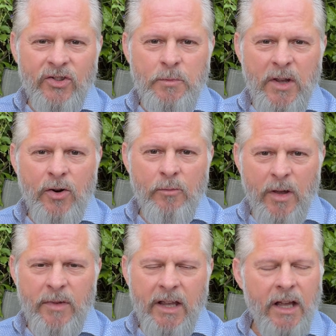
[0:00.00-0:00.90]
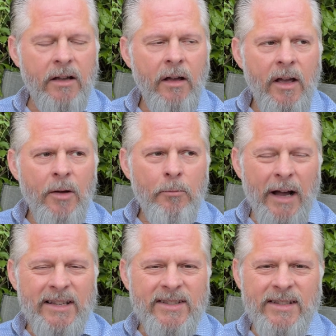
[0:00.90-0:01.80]
speaker mimicking,
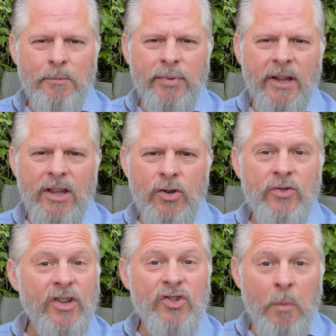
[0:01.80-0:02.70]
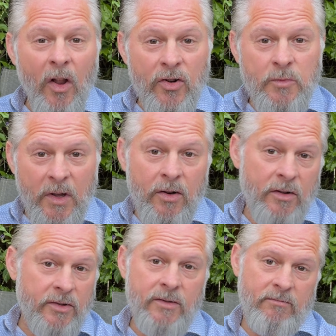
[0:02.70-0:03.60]
by simply using smaller
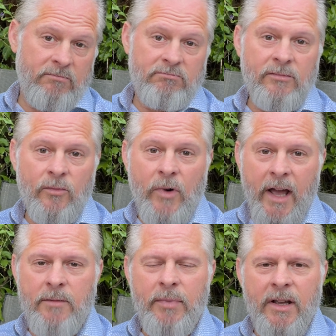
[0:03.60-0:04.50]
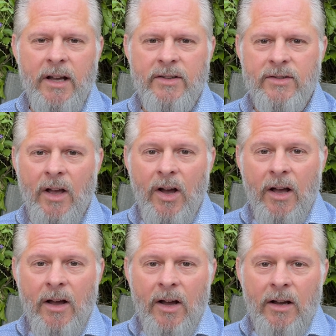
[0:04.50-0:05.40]
speakers, right? Because
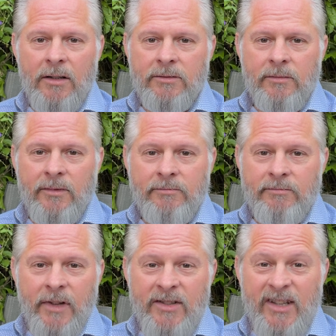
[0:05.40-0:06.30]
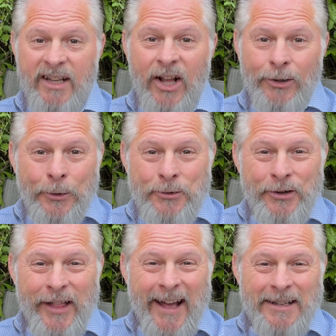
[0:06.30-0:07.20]
it's getting closer
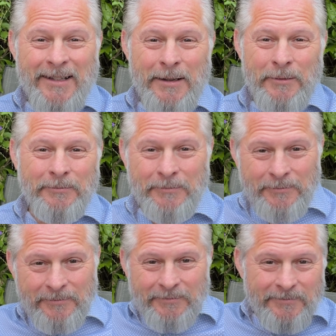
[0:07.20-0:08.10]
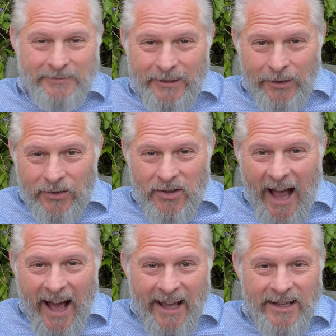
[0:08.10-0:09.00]
to that little
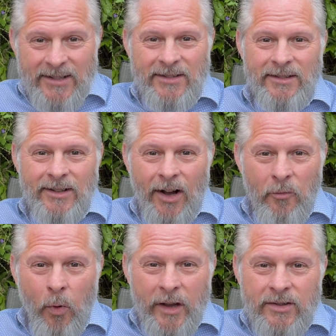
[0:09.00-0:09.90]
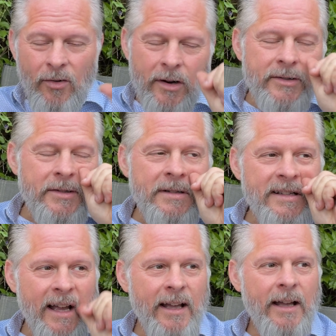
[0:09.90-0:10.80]
size of point source.
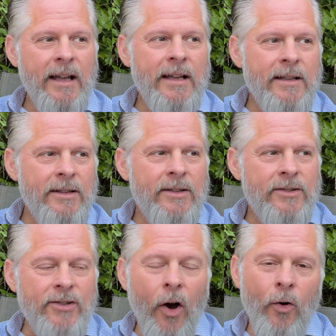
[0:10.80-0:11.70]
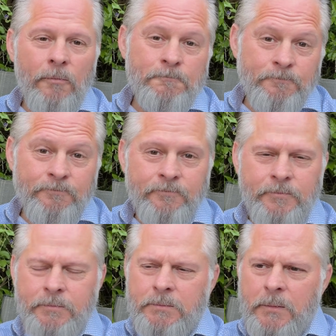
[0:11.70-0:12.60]
So
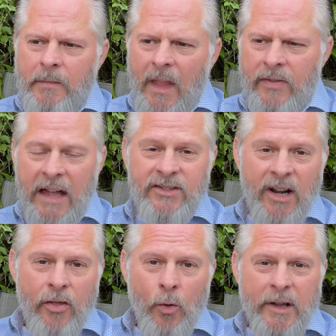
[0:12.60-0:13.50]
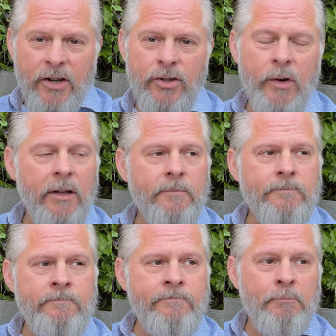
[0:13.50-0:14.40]
that's another way to do it.
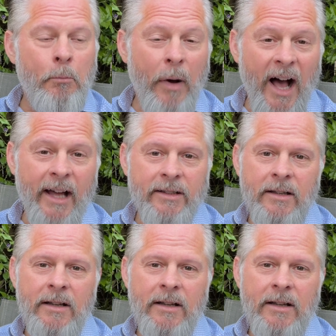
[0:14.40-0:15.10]
But